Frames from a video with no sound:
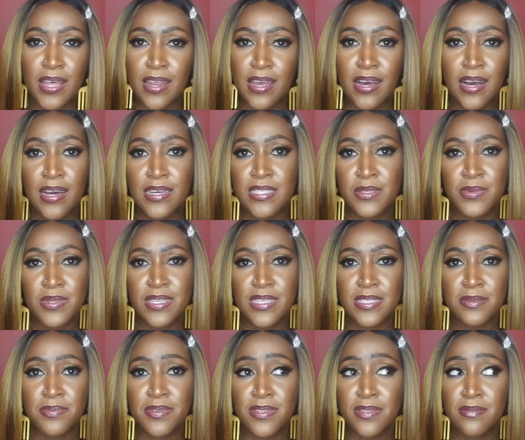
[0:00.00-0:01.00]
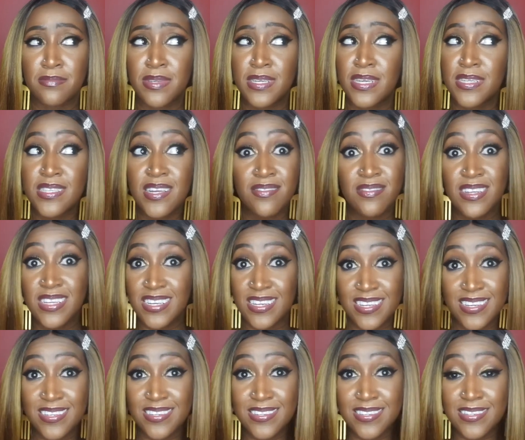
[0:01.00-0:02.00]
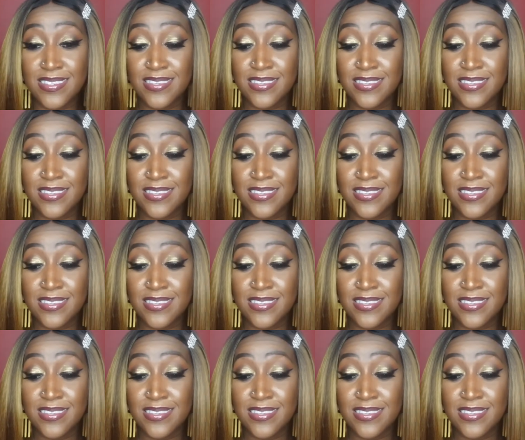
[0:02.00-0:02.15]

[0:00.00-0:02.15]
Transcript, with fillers: cons with this one because I really didn't.